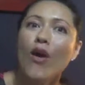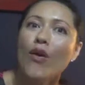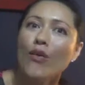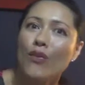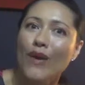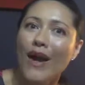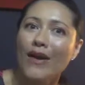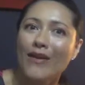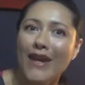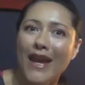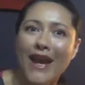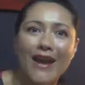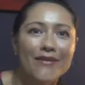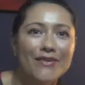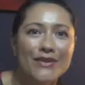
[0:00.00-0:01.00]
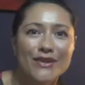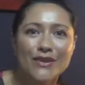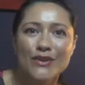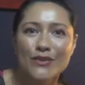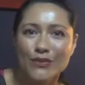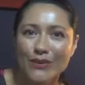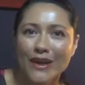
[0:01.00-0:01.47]
"Oh wow, I have this
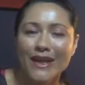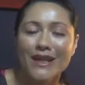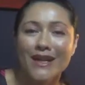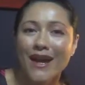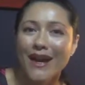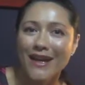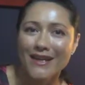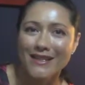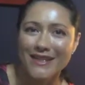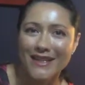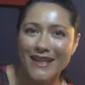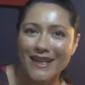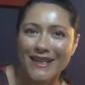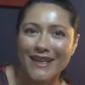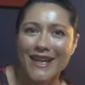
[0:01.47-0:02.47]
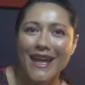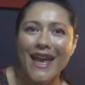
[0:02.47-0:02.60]
great idea."